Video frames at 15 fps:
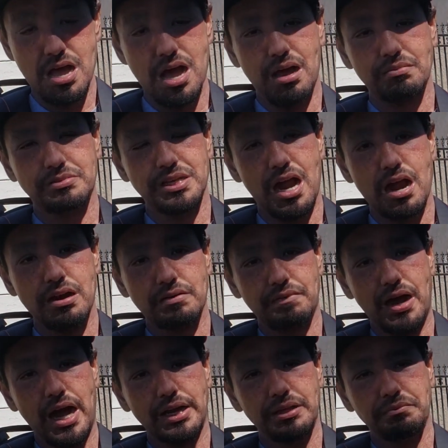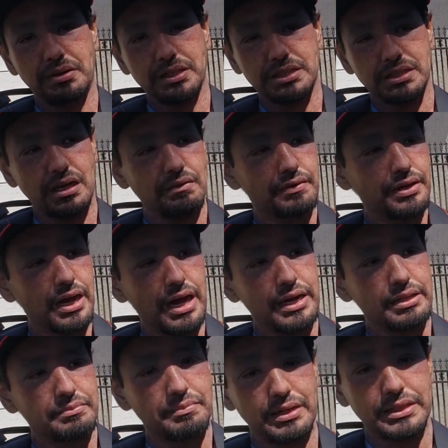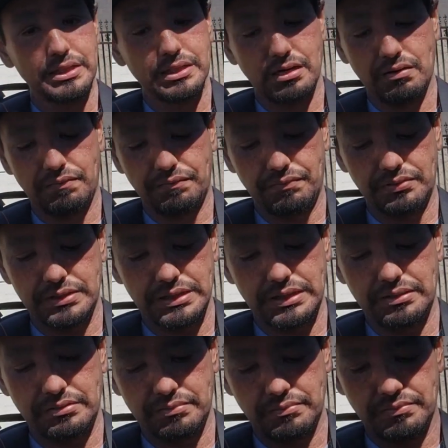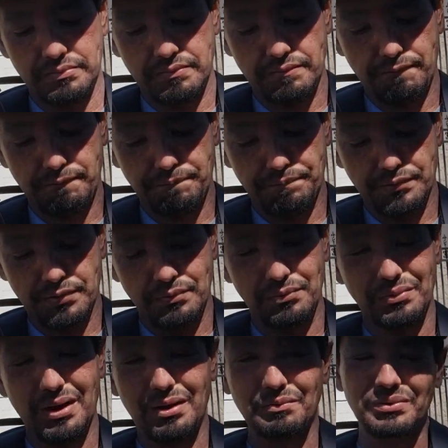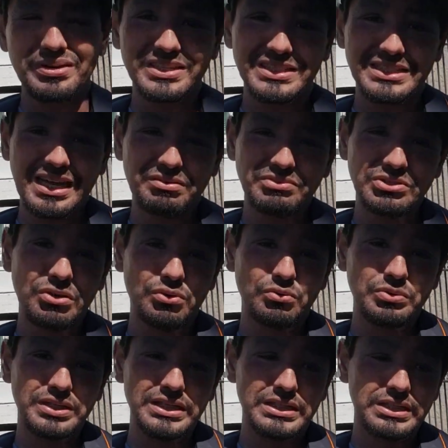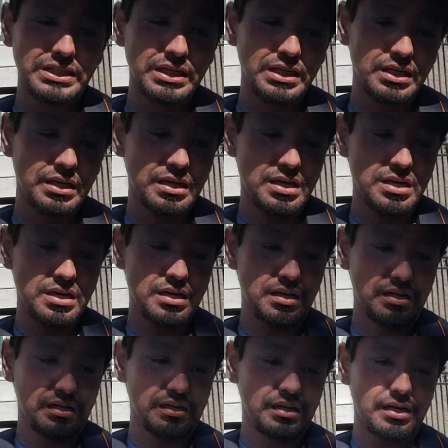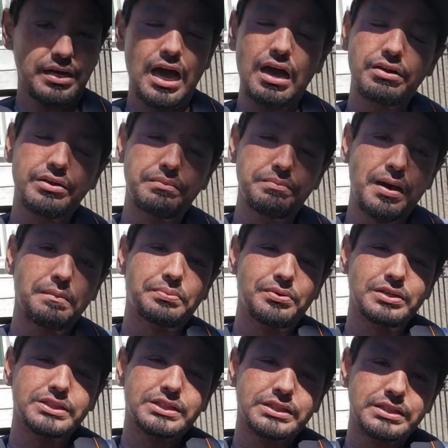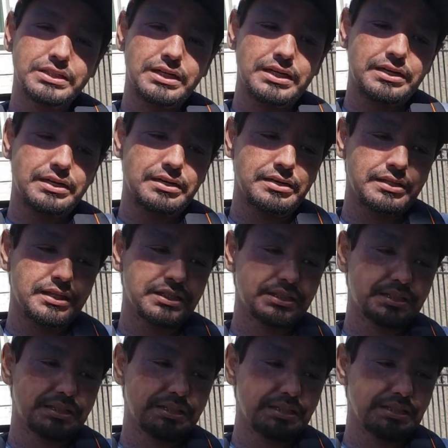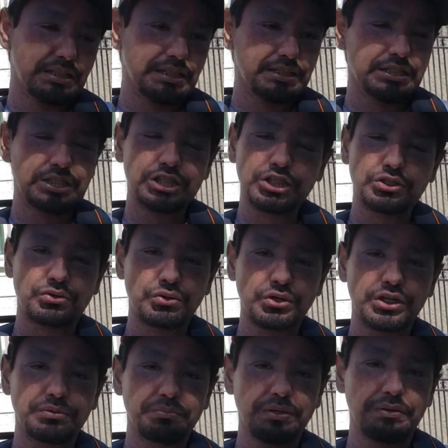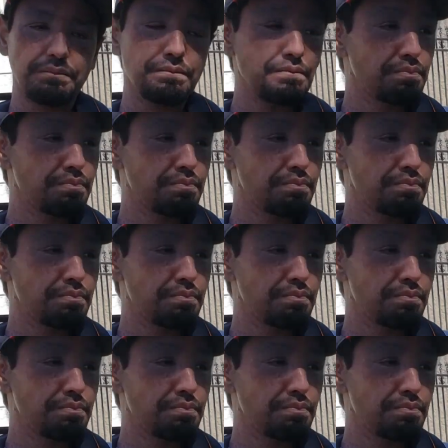I'm tired of hiding myself, and hiding myself wasn't who I was. I was always an out and about person, and this disease destroyed me.